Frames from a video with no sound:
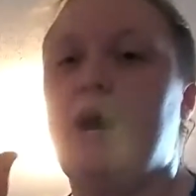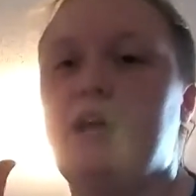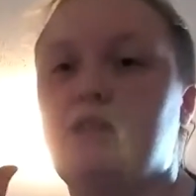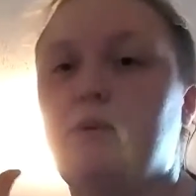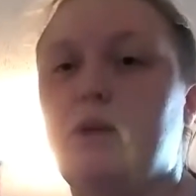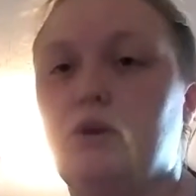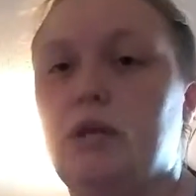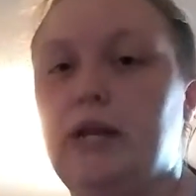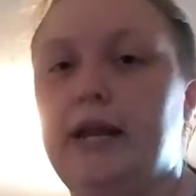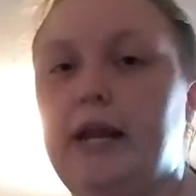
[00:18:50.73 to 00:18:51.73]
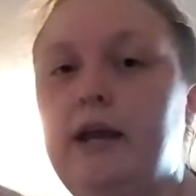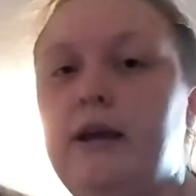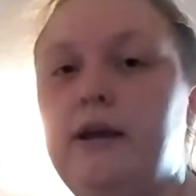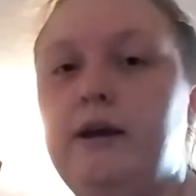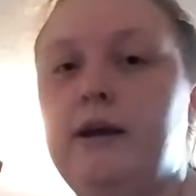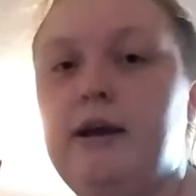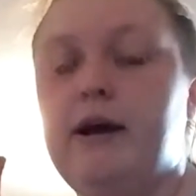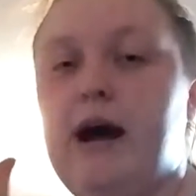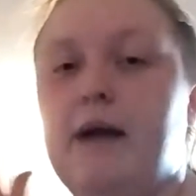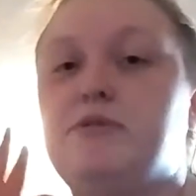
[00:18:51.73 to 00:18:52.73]
eyes when you're cleaning.
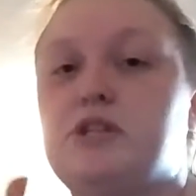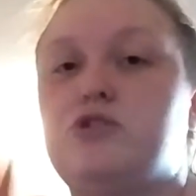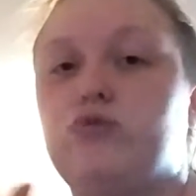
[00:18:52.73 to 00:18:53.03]
I'm just